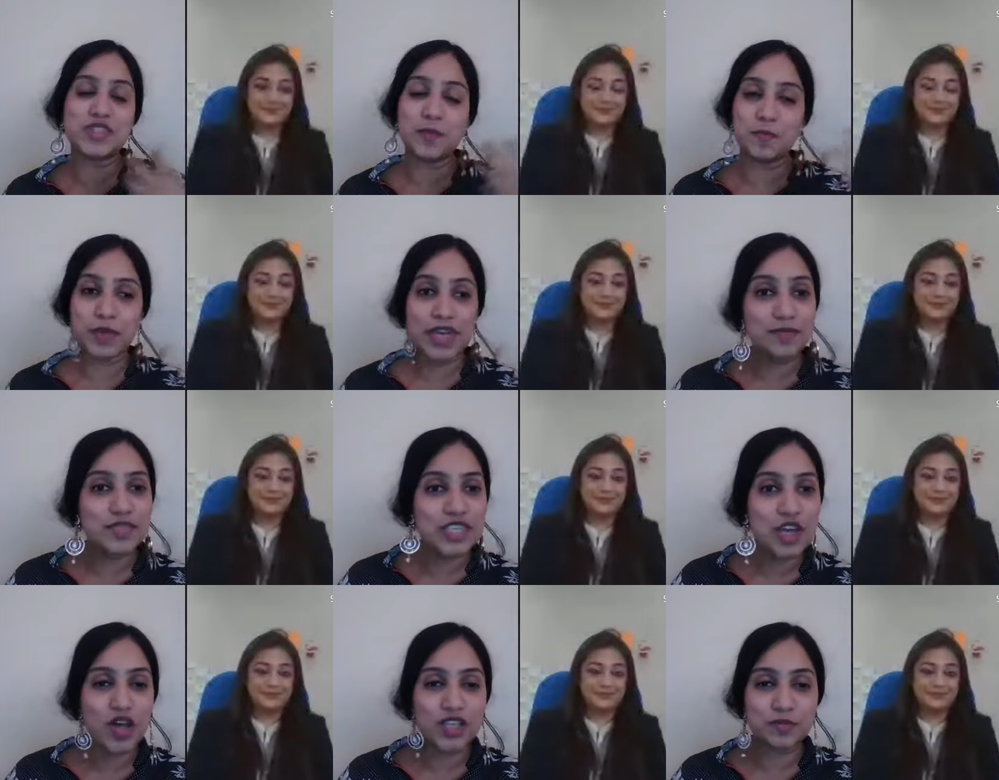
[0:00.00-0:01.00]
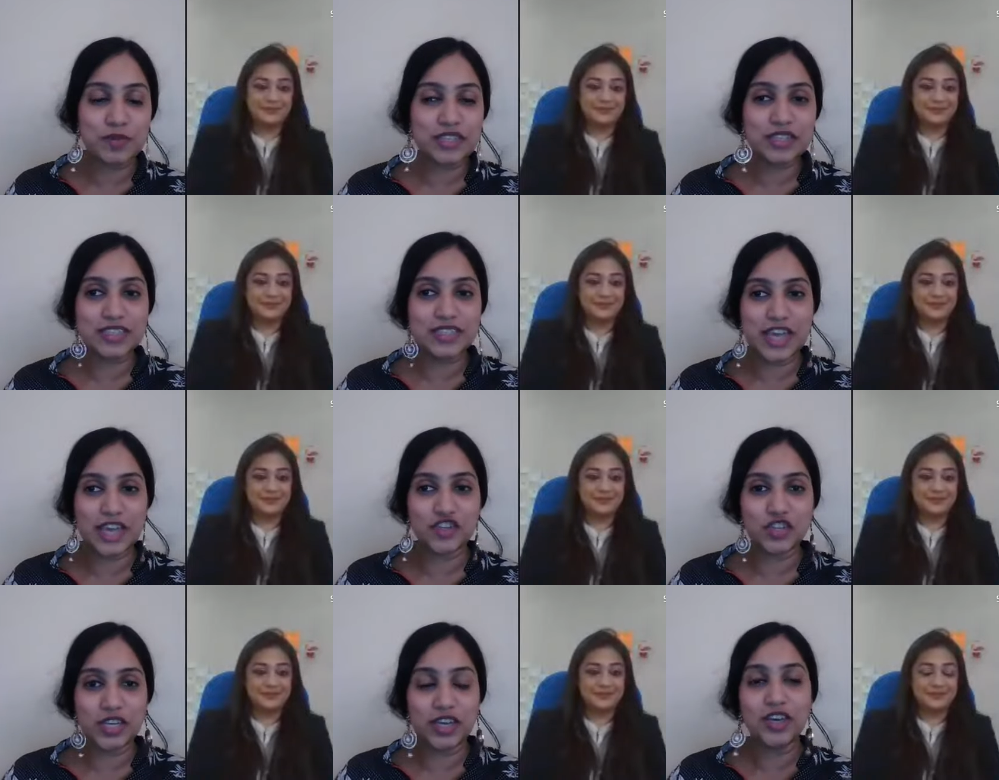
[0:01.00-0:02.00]
Speaker 1: with a BMC hospital
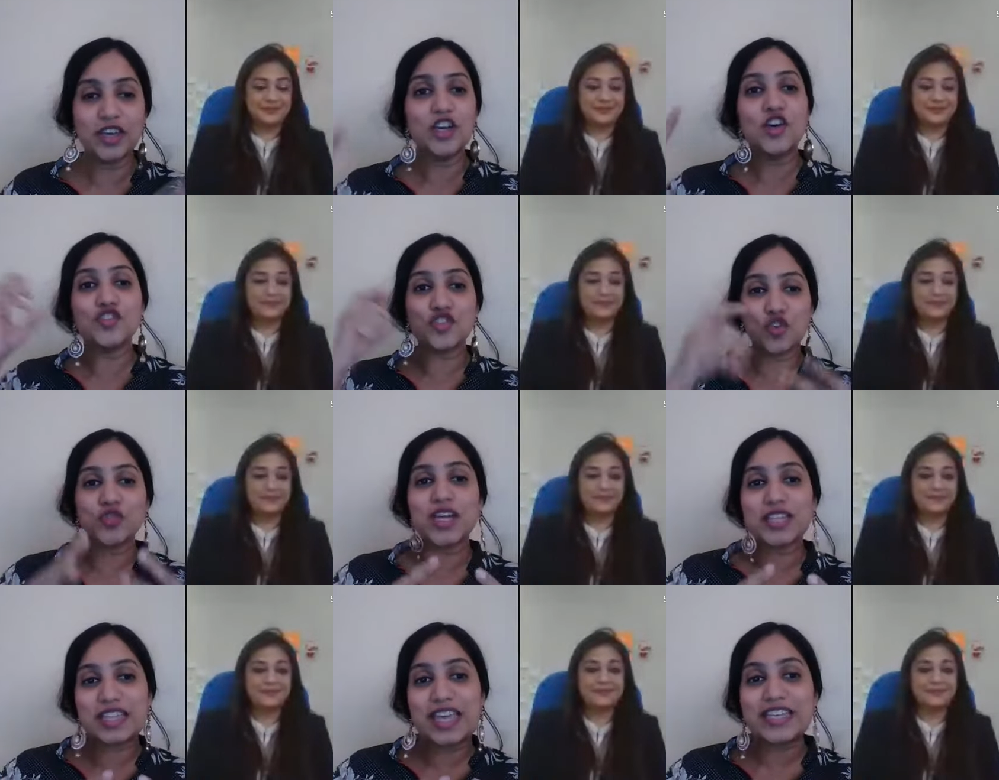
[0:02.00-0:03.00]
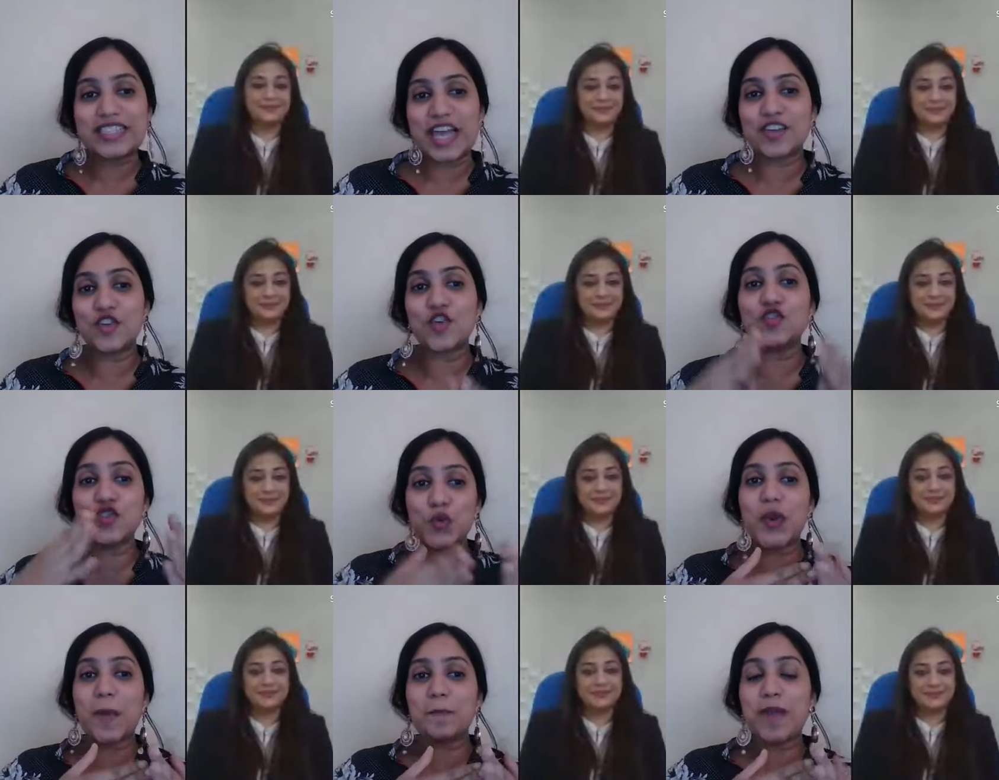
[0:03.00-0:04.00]
essentially? So those are things that you know
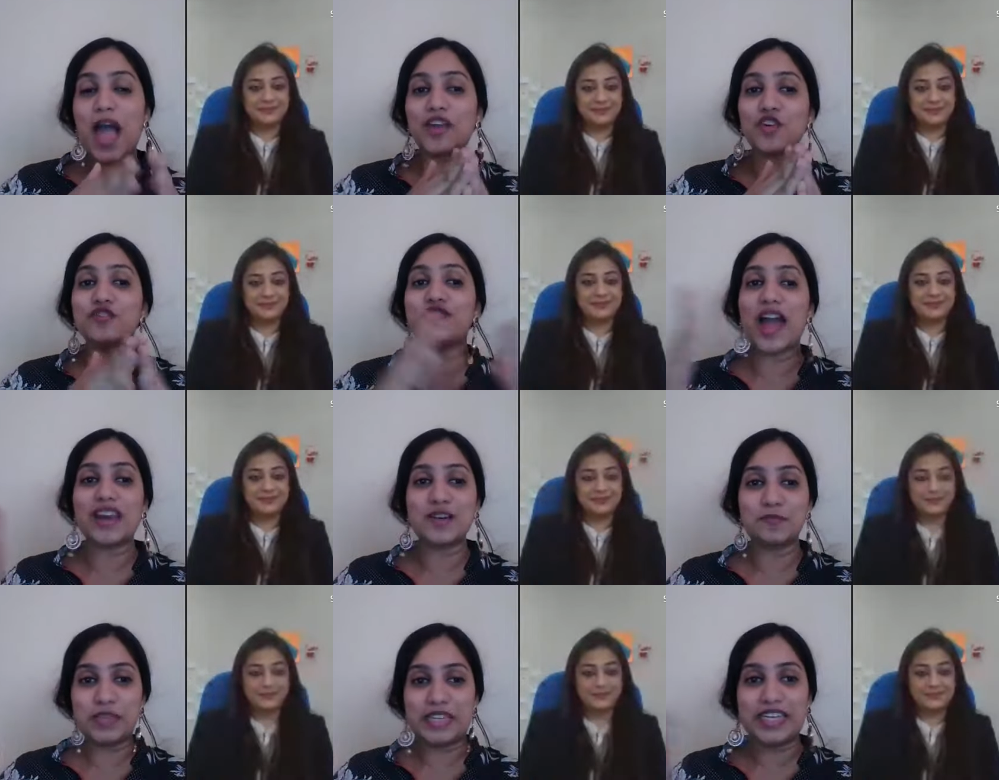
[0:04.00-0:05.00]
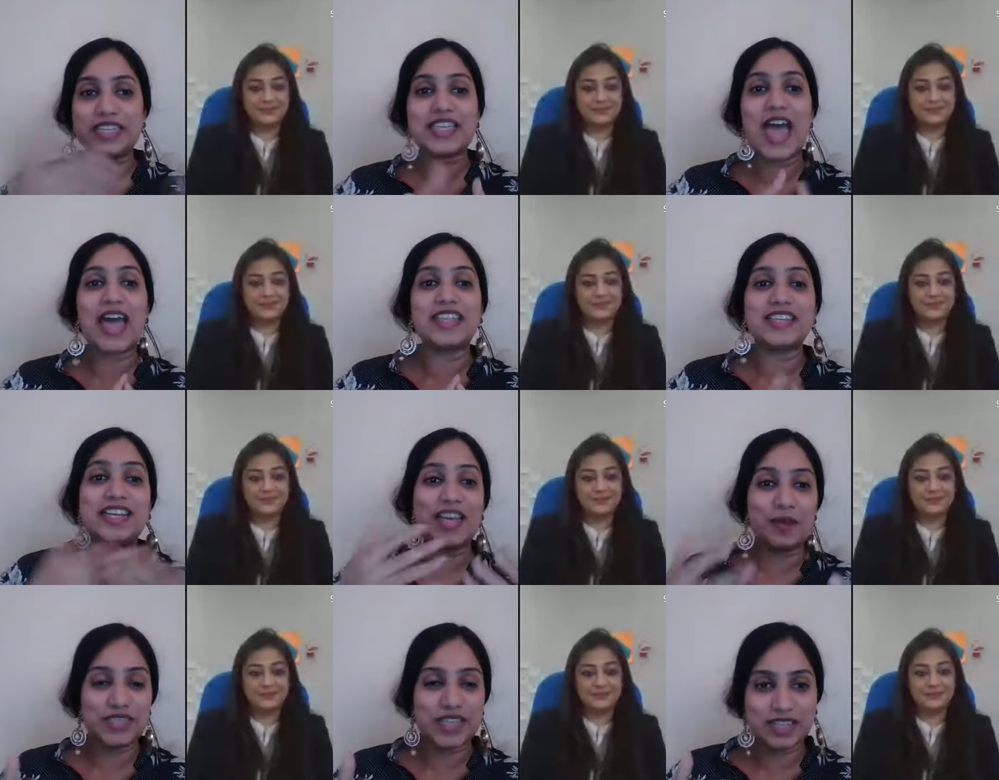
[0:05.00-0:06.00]
do impact your final billings and the
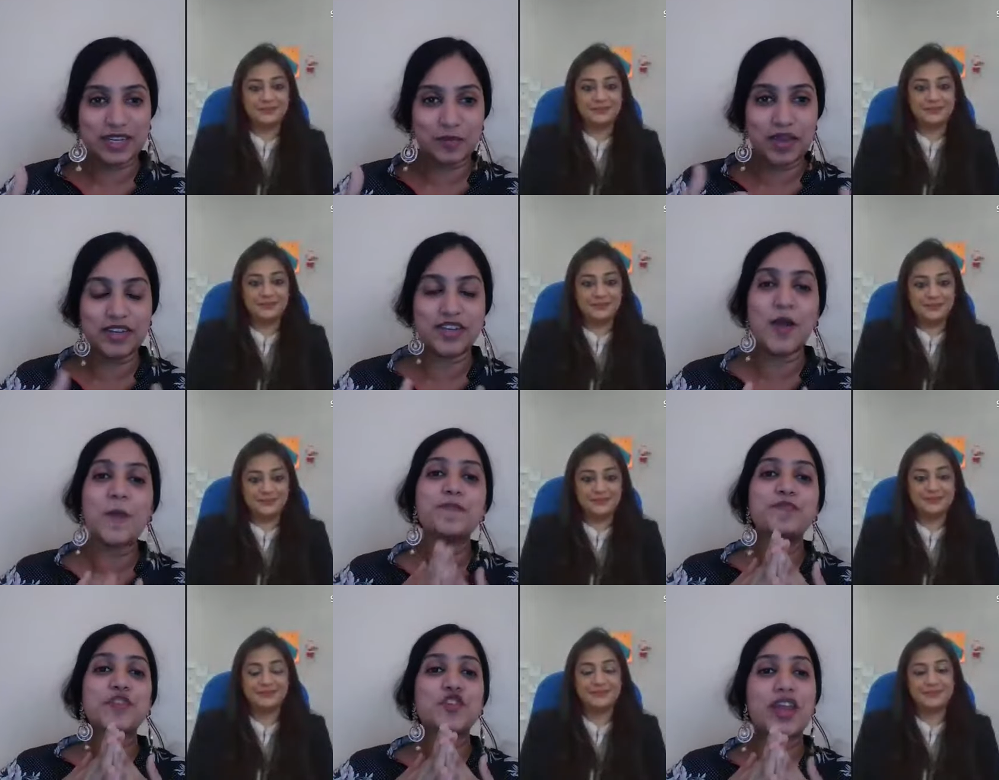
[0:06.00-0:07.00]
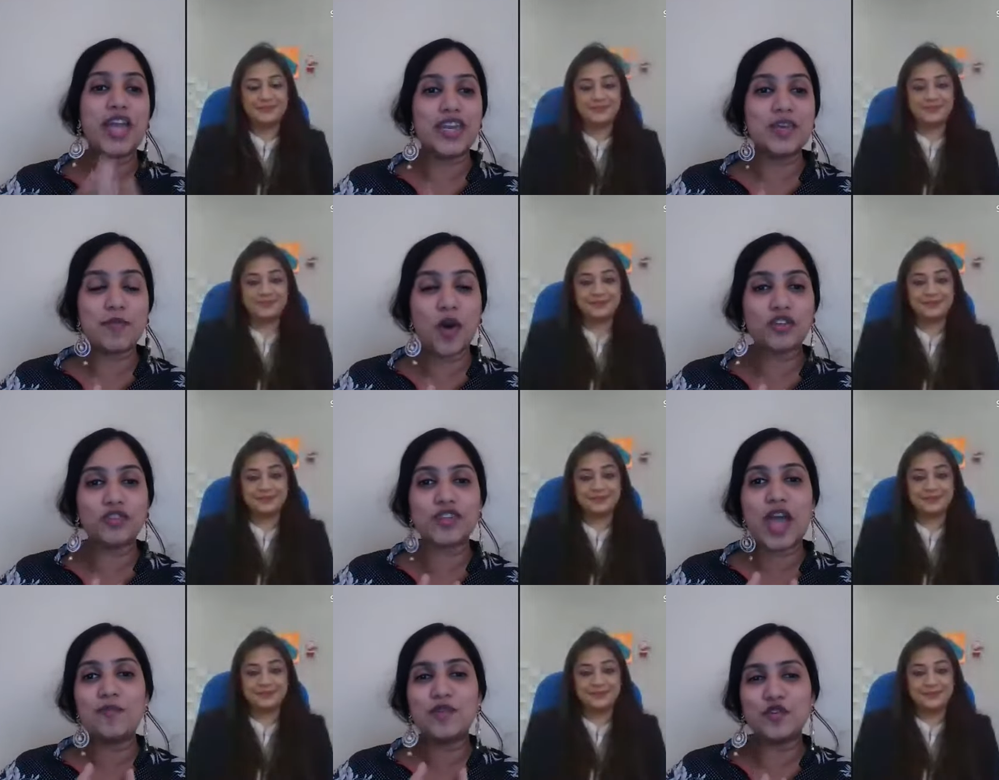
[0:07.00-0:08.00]
claim settlement. So at any point of
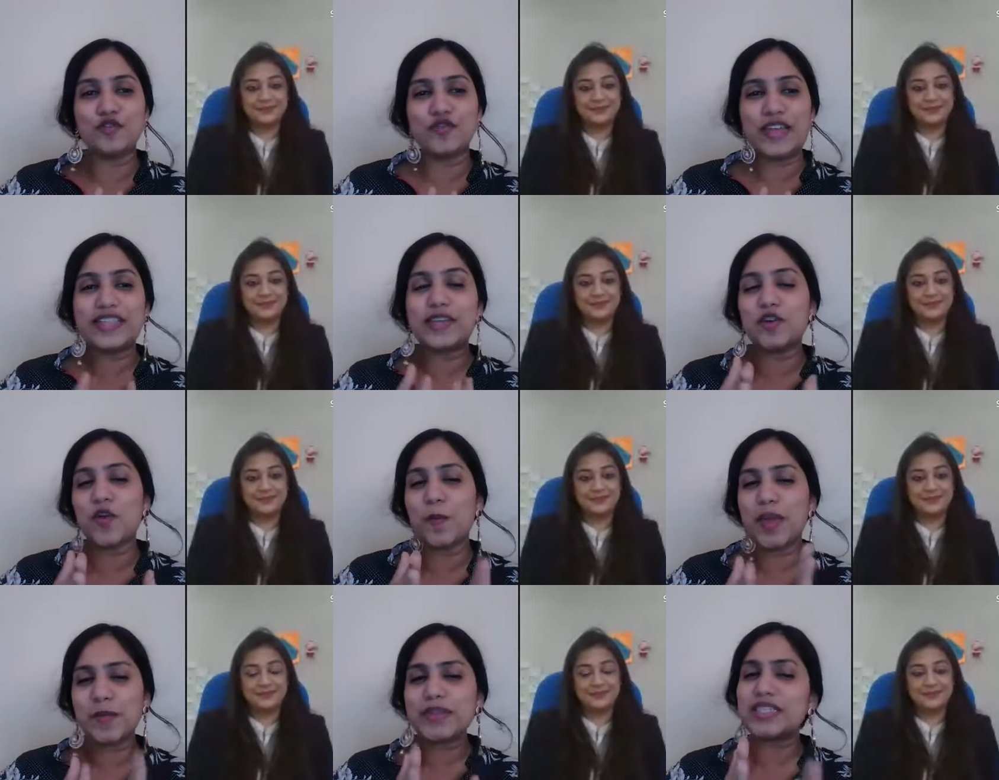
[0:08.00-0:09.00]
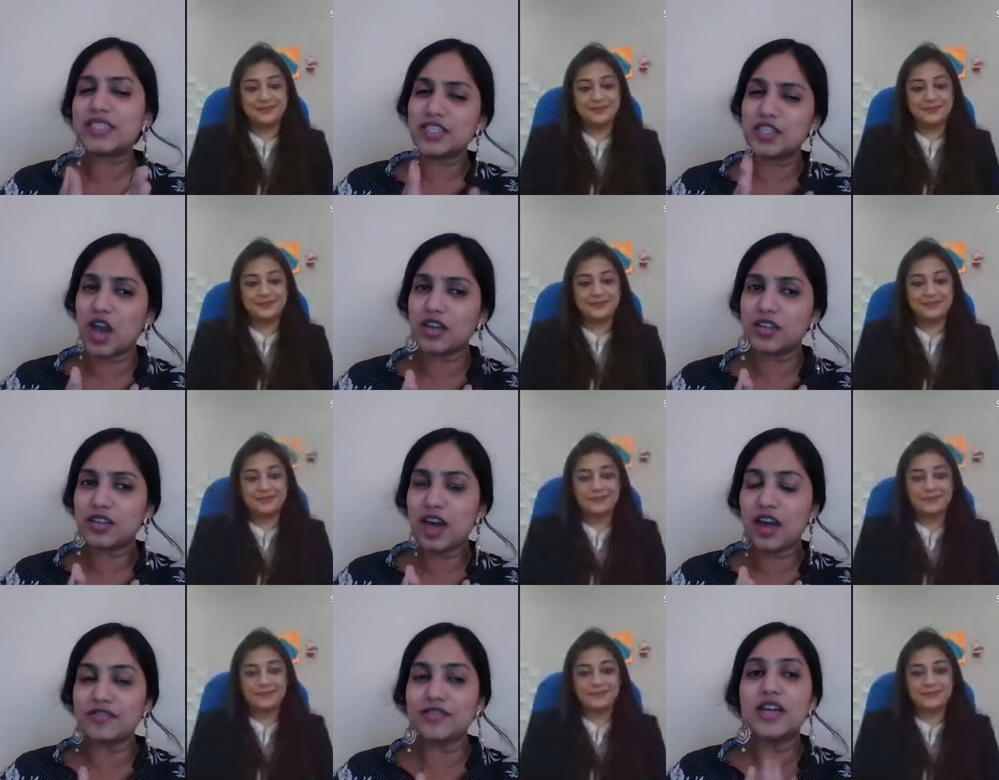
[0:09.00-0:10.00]
time, you feel that you know maybe this is not
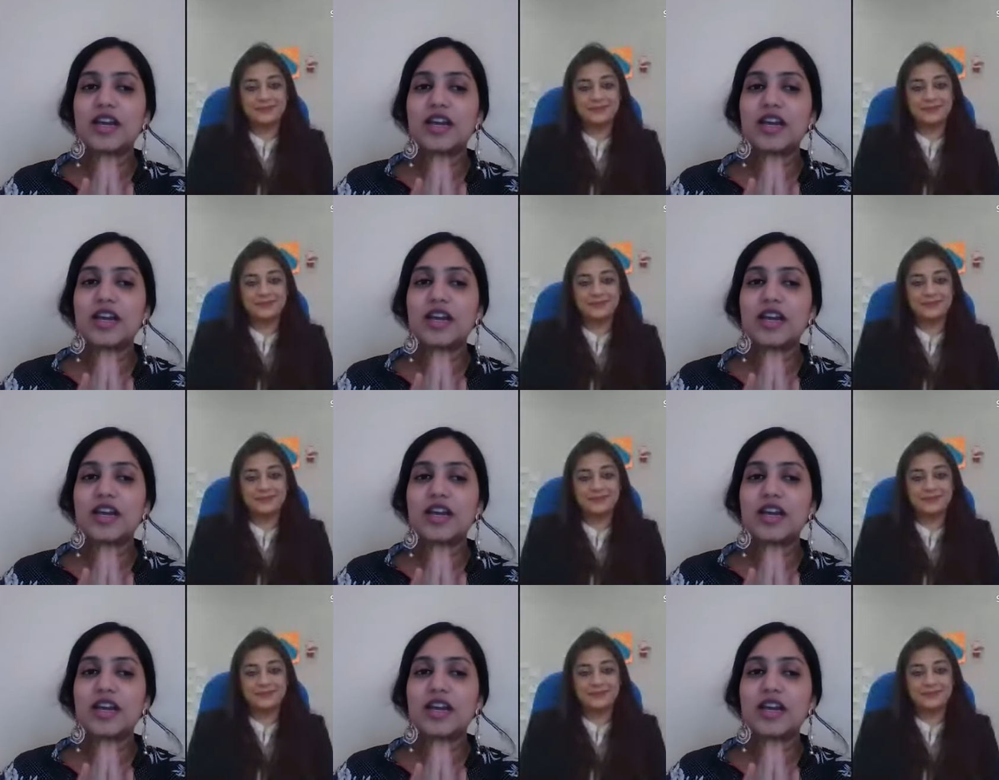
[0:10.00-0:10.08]
enough.